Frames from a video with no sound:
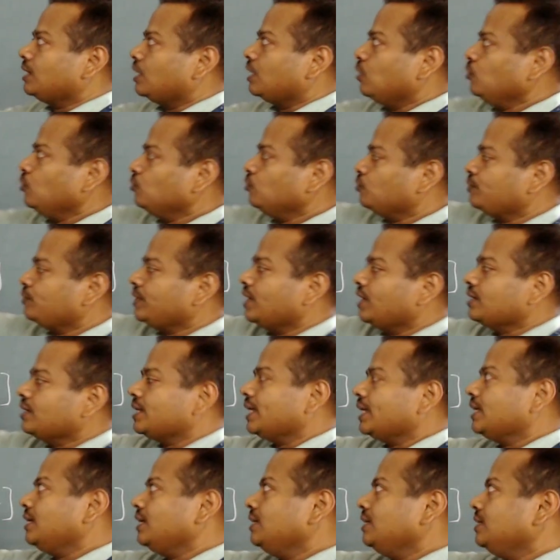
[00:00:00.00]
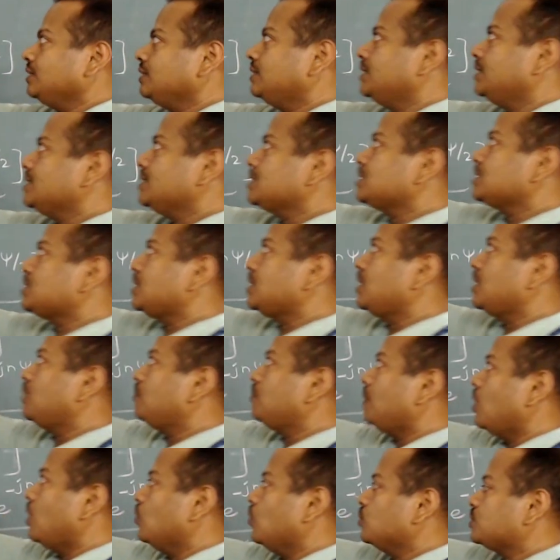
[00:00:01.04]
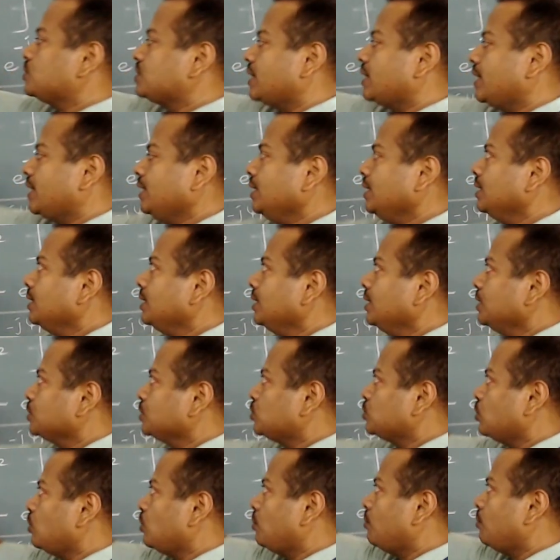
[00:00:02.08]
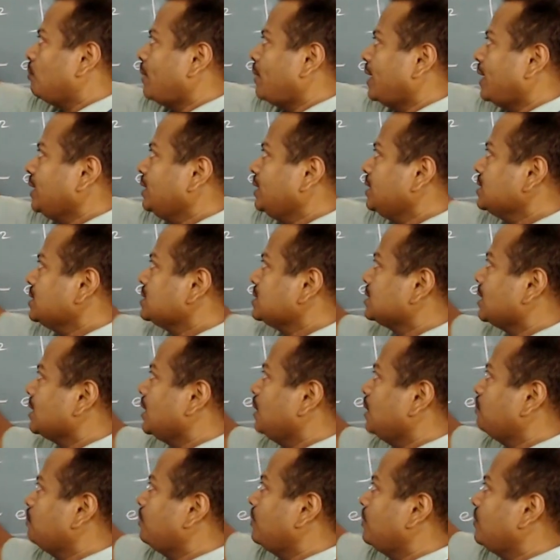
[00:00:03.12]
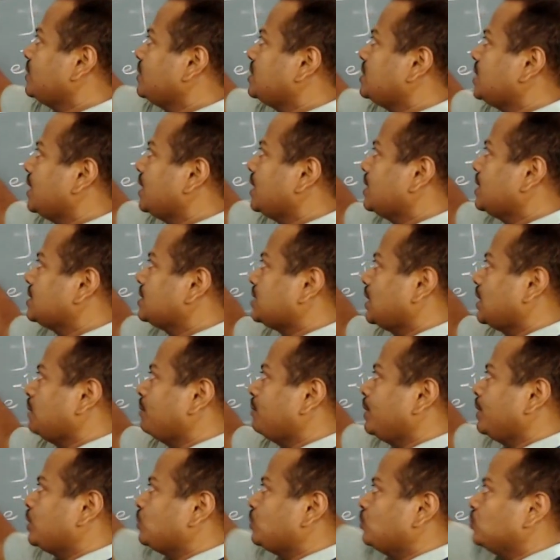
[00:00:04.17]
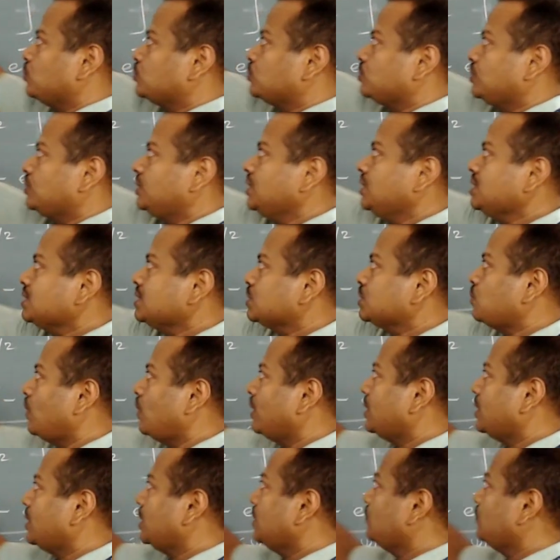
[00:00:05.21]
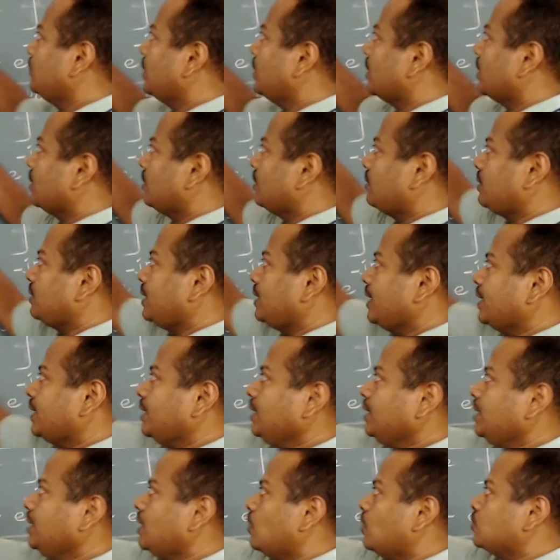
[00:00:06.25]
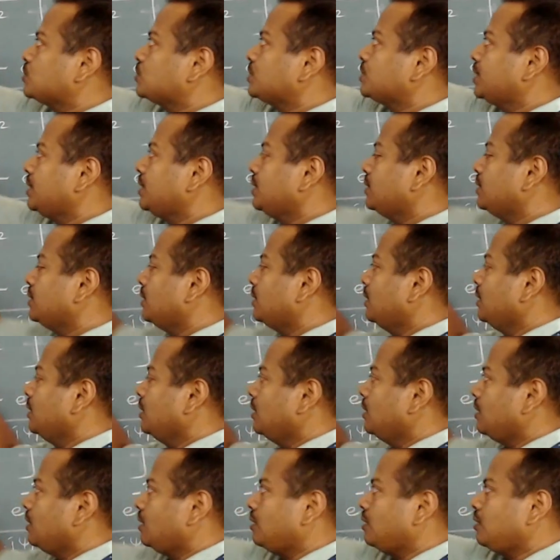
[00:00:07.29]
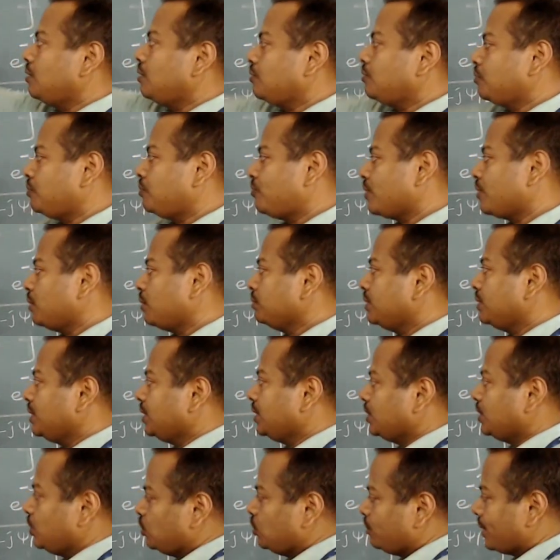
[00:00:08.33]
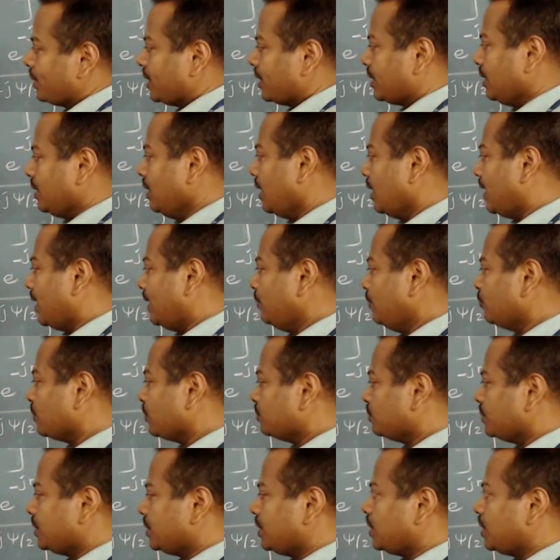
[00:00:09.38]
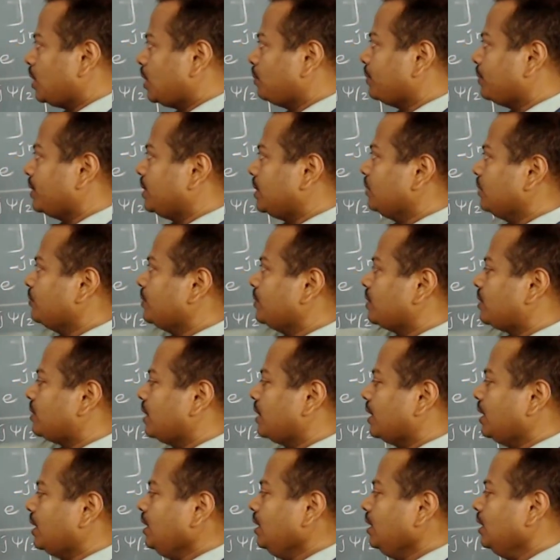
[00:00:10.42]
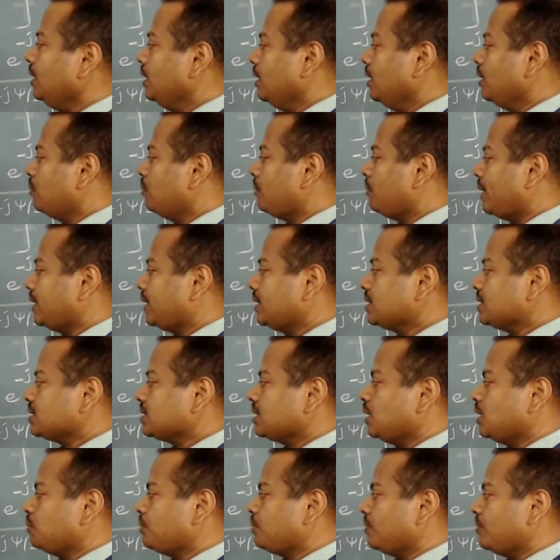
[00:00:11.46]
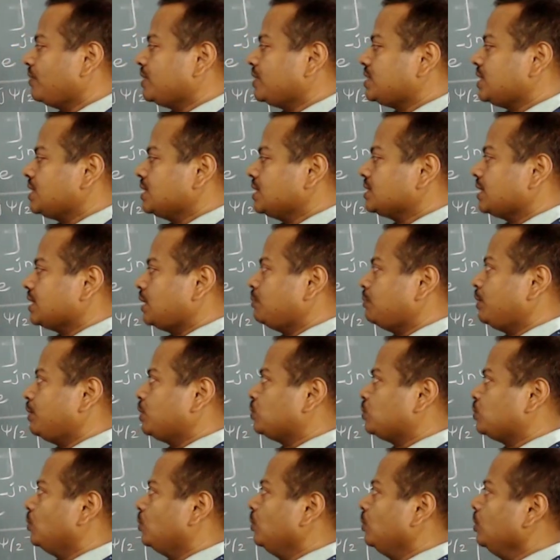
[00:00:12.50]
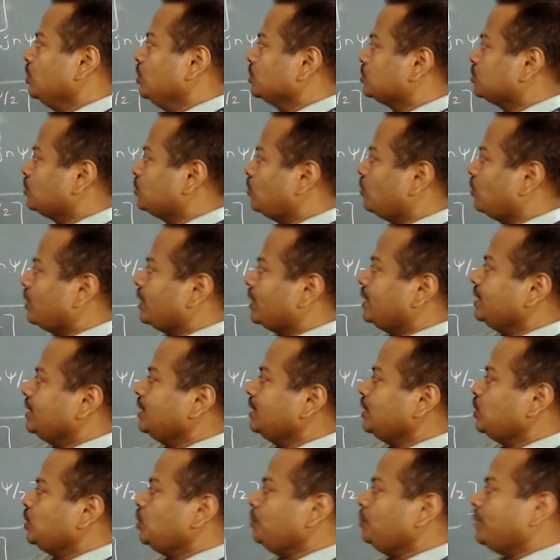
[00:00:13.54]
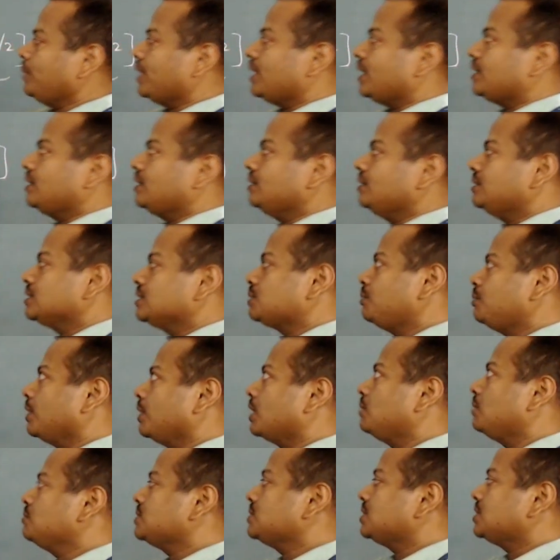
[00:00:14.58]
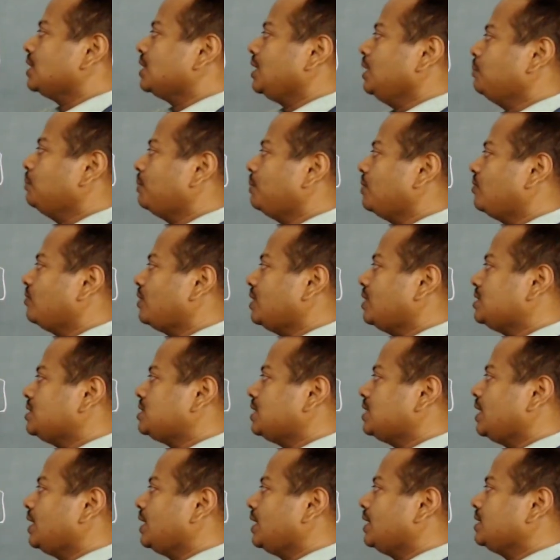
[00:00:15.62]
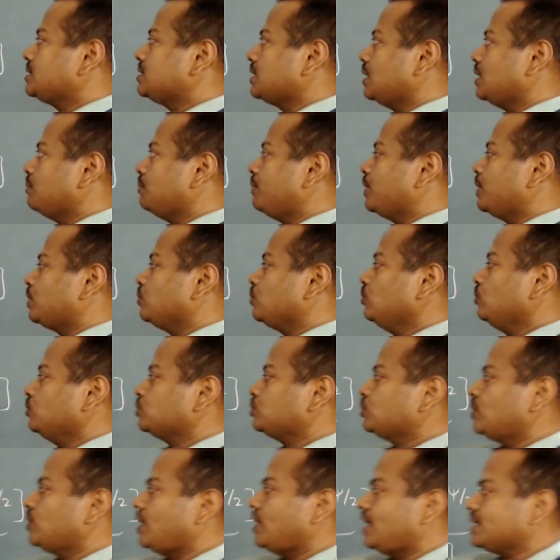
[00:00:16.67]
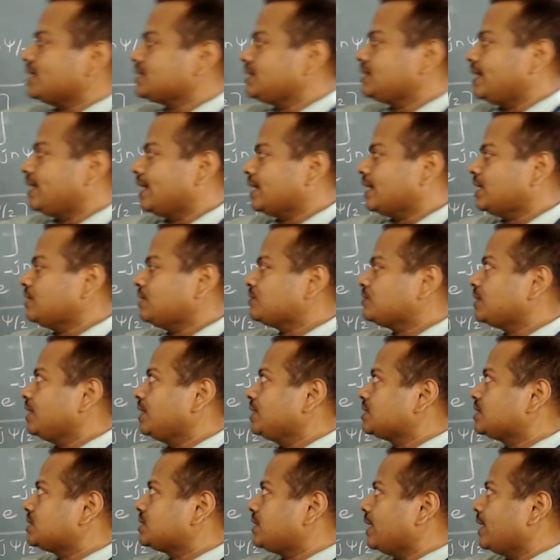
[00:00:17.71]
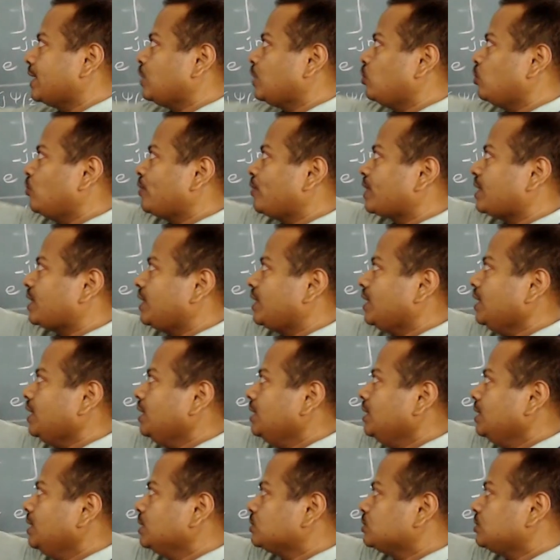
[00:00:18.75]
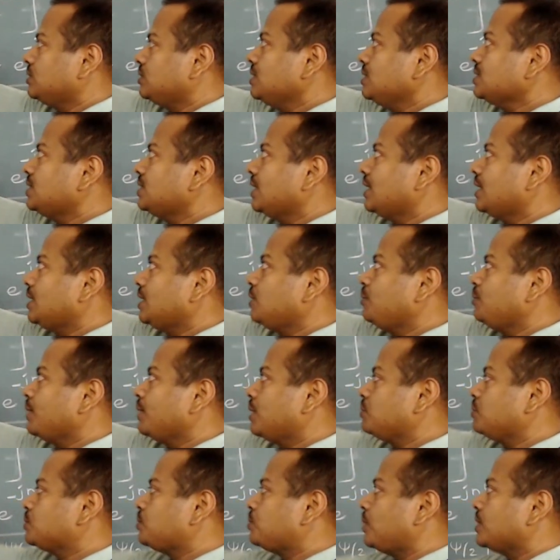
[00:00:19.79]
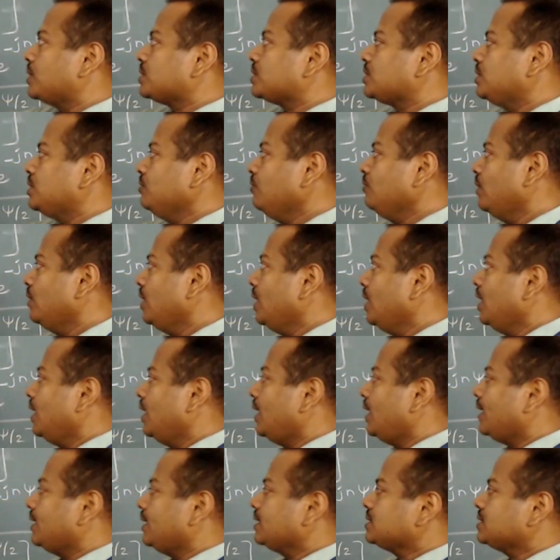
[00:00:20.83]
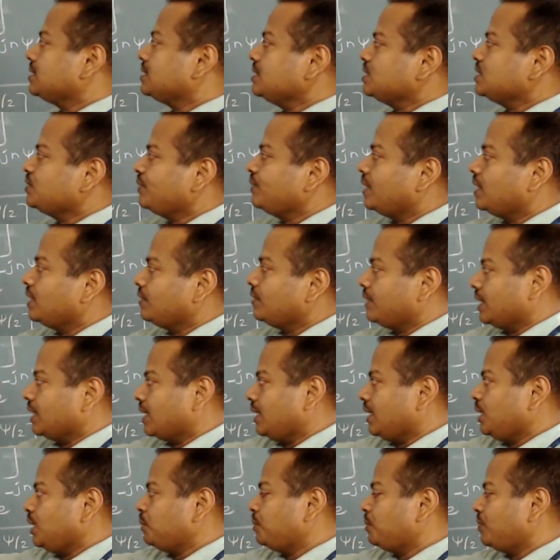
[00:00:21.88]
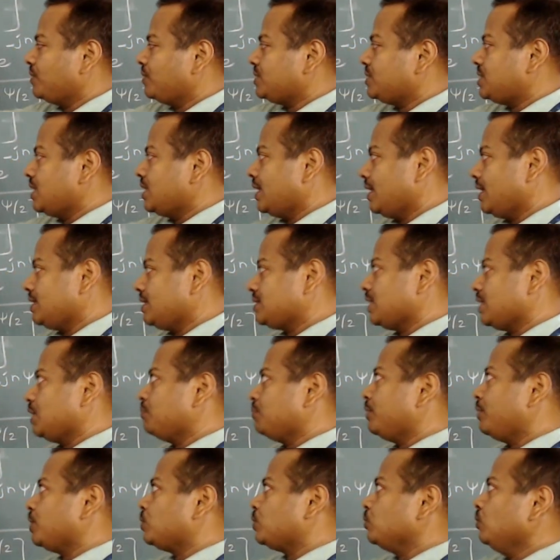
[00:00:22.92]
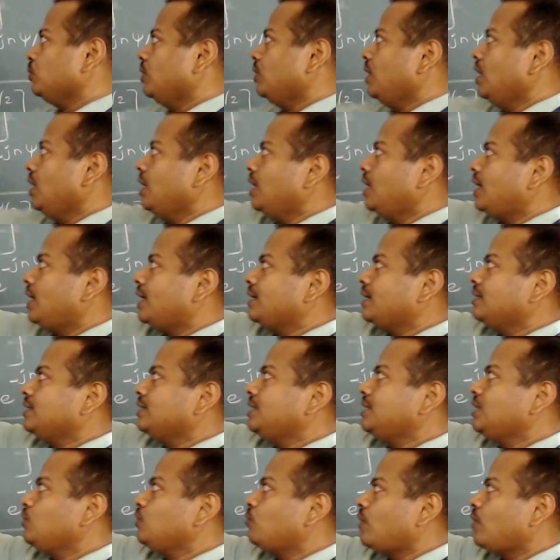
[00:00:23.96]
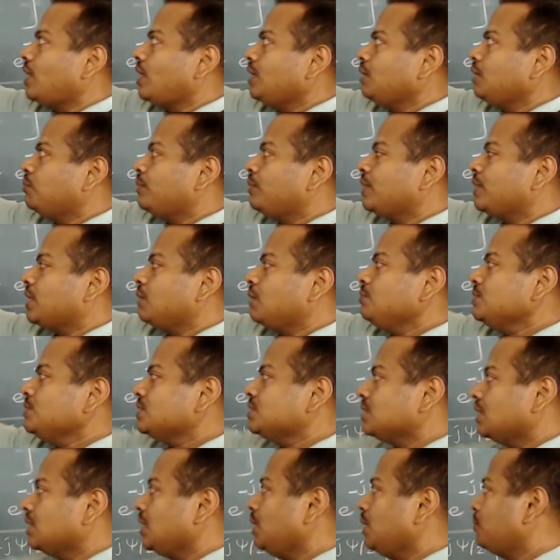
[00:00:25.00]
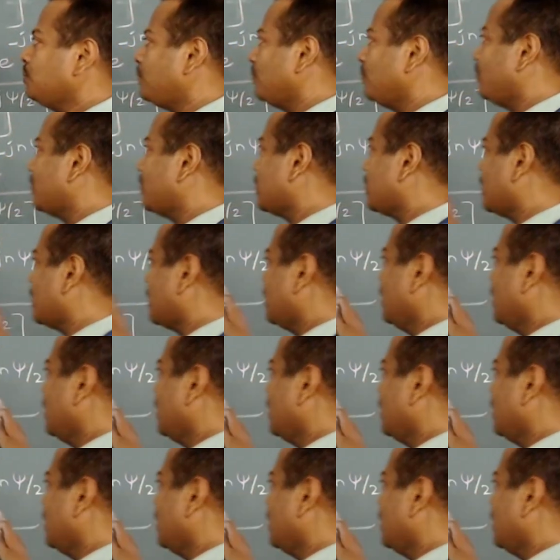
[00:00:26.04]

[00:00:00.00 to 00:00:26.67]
Now we are taking this term outside, so minus e power j n psi by 2. So this quantity we are taking outside from the numerator, and from the denominator we are taking minus e power j psi by 2. So in the numerator this becomes e power j n psi by 2. So as the negative sign is taken over here, so this negative becomes positive, and since we have taken e power j n psi by 2, and the 1 becomes e power